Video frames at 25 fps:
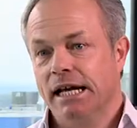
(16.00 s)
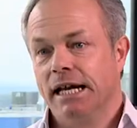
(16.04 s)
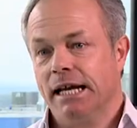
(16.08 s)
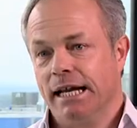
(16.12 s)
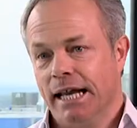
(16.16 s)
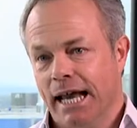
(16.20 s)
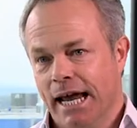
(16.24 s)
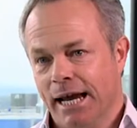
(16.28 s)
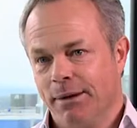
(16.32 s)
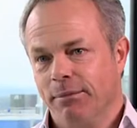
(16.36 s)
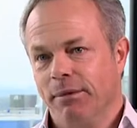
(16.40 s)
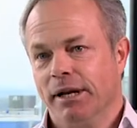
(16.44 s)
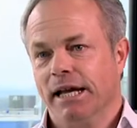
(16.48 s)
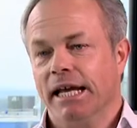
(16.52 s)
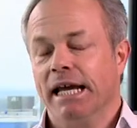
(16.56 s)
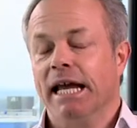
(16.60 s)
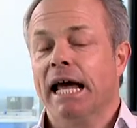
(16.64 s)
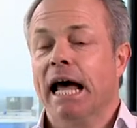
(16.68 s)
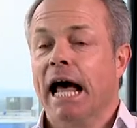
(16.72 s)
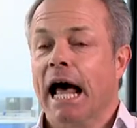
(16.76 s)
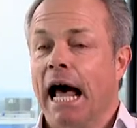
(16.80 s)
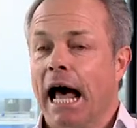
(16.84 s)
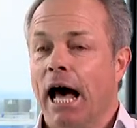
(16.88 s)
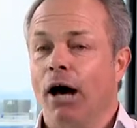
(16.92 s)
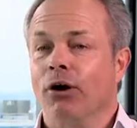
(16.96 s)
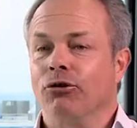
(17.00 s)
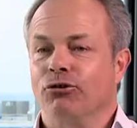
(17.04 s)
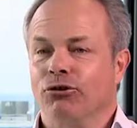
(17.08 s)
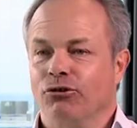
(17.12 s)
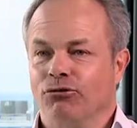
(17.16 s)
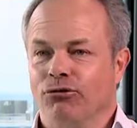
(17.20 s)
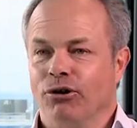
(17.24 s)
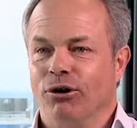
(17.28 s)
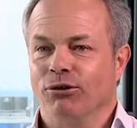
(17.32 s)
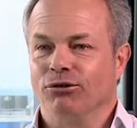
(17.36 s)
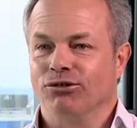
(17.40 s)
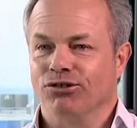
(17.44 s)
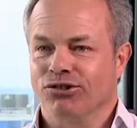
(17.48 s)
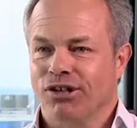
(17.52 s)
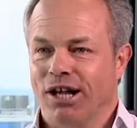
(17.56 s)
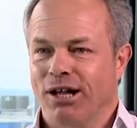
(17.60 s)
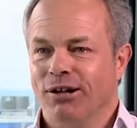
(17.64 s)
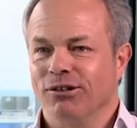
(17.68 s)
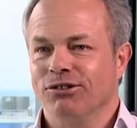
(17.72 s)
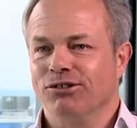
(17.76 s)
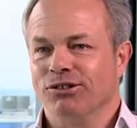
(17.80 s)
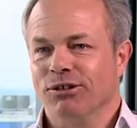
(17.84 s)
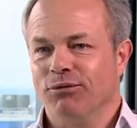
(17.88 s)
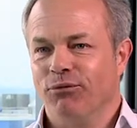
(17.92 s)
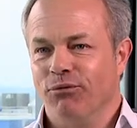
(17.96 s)
namely how to grow
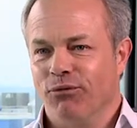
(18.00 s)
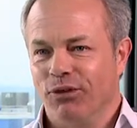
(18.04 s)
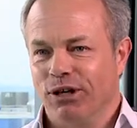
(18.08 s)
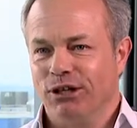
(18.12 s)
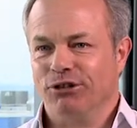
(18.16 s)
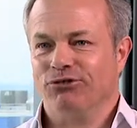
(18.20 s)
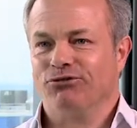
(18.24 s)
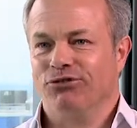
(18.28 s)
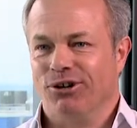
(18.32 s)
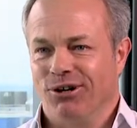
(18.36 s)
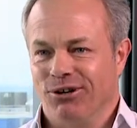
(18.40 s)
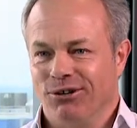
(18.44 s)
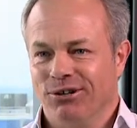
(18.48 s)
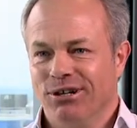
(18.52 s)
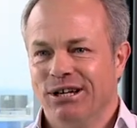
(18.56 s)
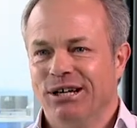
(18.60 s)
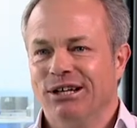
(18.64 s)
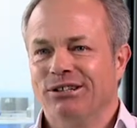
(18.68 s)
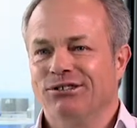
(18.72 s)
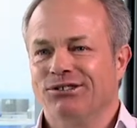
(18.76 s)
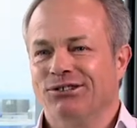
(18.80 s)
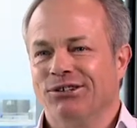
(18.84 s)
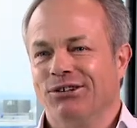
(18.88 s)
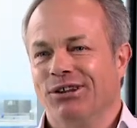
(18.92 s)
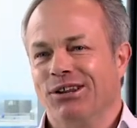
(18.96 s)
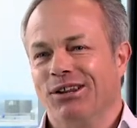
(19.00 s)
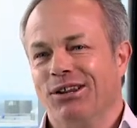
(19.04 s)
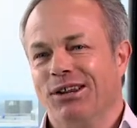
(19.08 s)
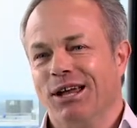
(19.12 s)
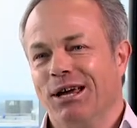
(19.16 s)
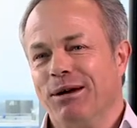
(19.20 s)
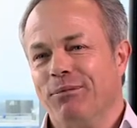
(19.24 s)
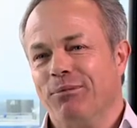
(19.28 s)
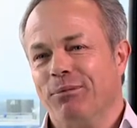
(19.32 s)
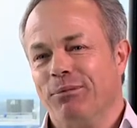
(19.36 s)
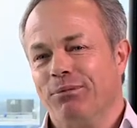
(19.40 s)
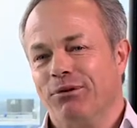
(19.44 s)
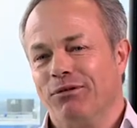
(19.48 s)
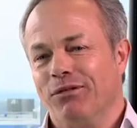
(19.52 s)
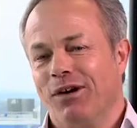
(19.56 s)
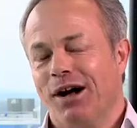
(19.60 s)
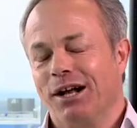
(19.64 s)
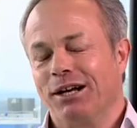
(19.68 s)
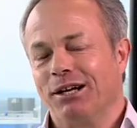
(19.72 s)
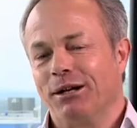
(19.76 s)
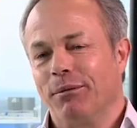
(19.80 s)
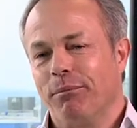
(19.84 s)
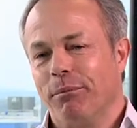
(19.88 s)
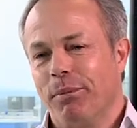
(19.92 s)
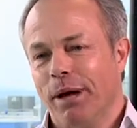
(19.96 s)
cells in vitro so that they
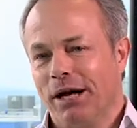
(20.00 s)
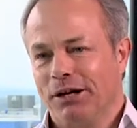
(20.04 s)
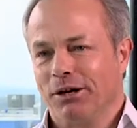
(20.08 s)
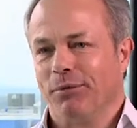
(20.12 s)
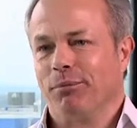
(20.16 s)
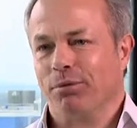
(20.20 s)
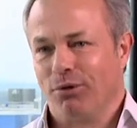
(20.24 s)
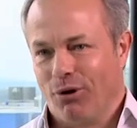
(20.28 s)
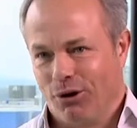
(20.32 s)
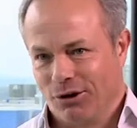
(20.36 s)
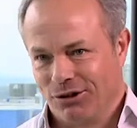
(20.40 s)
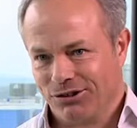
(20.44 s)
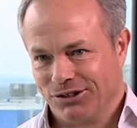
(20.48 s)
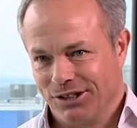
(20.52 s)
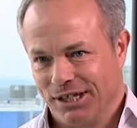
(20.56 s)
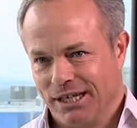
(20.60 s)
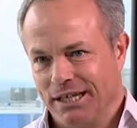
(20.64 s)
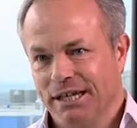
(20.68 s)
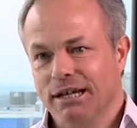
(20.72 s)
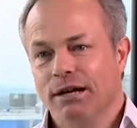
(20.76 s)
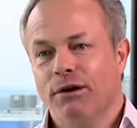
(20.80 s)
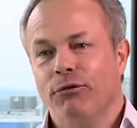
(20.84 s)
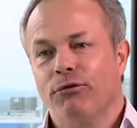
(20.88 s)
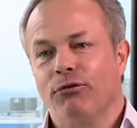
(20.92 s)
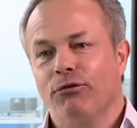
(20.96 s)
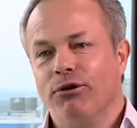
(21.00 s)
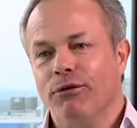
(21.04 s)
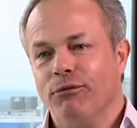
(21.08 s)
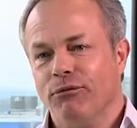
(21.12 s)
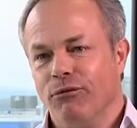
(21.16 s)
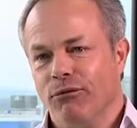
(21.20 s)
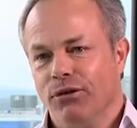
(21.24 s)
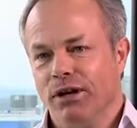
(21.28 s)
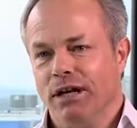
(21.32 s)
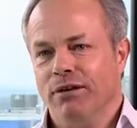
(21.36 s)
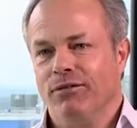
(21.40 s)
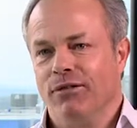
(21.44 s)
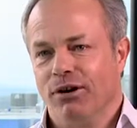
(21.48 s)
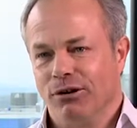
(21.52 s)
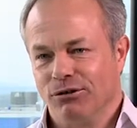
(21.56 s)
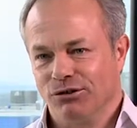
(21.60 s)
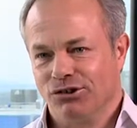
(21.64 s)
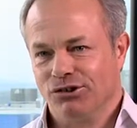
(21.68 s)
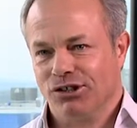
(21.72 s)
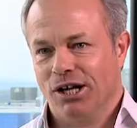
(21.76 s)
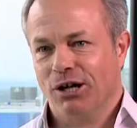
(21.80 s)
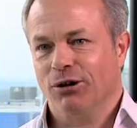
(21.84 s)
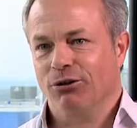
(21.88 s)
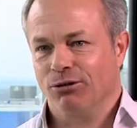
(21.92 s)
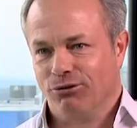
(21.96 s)
provided a better proxy for in vivo
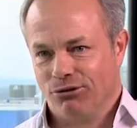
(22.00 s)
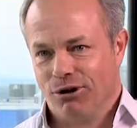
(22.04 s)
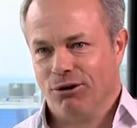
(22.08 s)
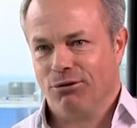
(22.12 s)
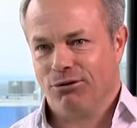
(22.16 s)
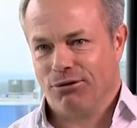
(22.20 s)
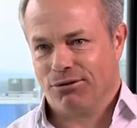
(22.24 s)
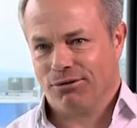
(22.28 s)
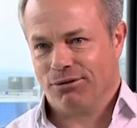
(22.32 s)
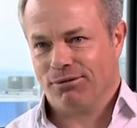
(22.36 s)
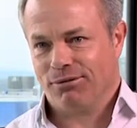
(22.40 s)
cell growth.